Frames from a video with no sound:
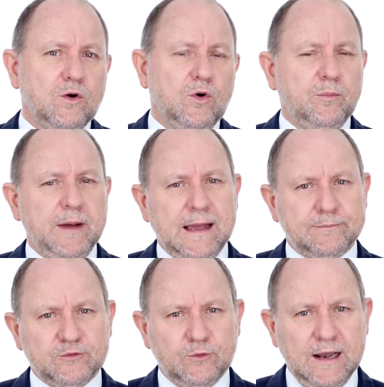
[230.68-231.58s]
or
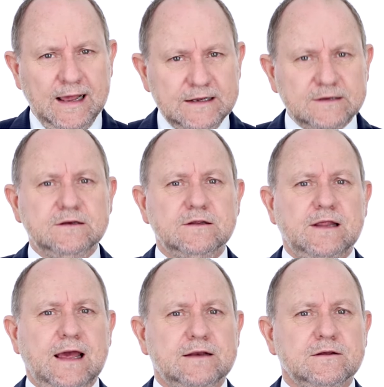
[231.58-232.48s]
perhaps related to
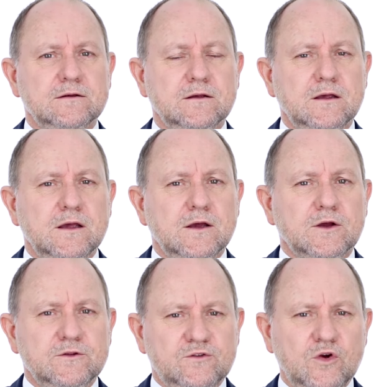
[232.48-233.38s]
that,
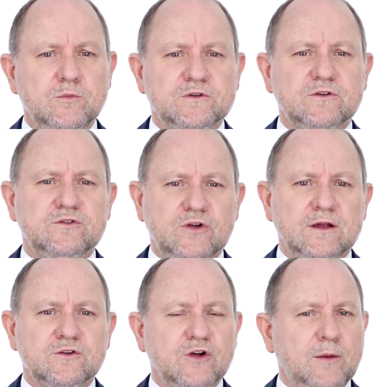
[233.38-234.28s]
consumers
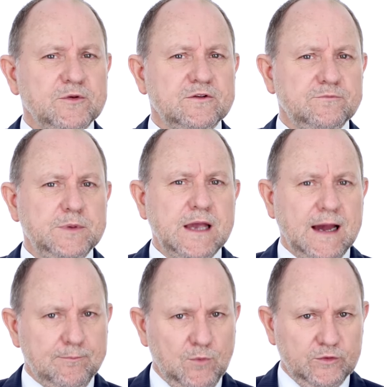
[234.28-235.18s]
and shoppers have
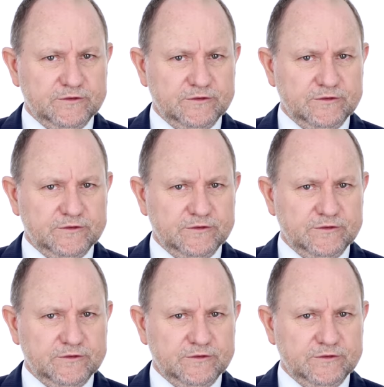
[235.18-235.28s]
become more